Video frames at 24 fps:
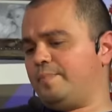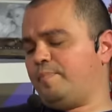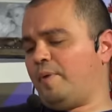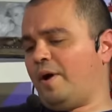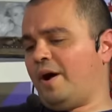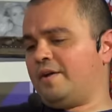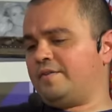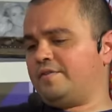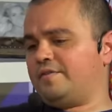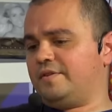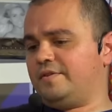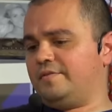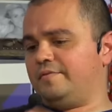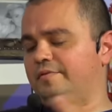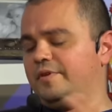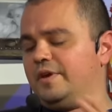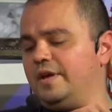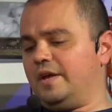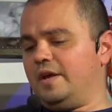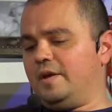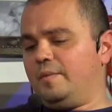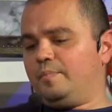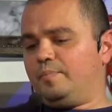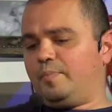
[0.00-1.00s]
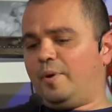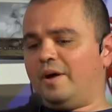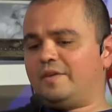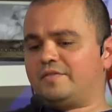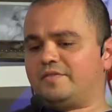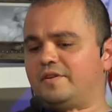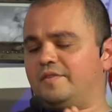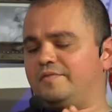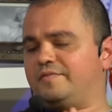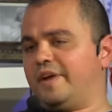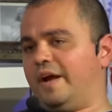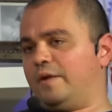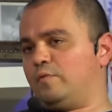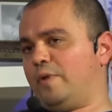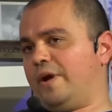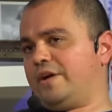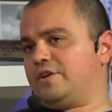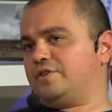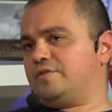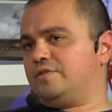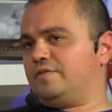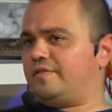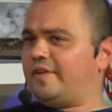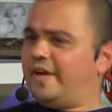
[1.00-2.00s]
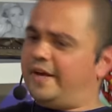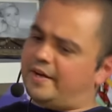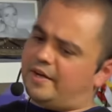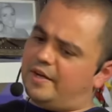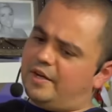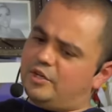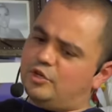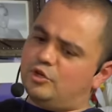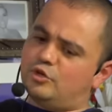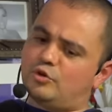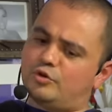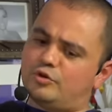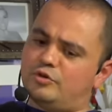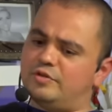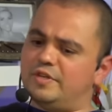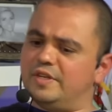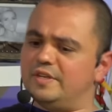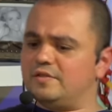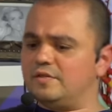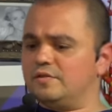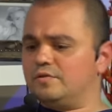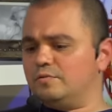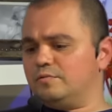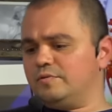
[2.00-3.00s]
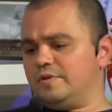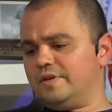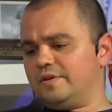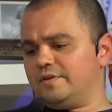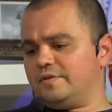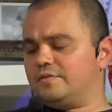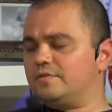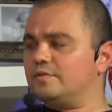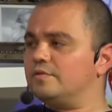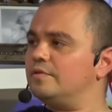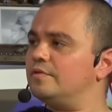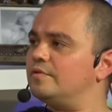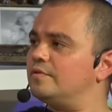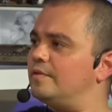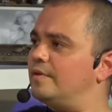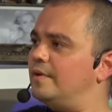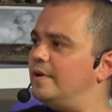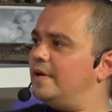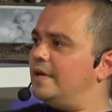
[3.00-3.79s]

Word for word: positive positive directions. Like, you know, you need to do they this. They nag you, at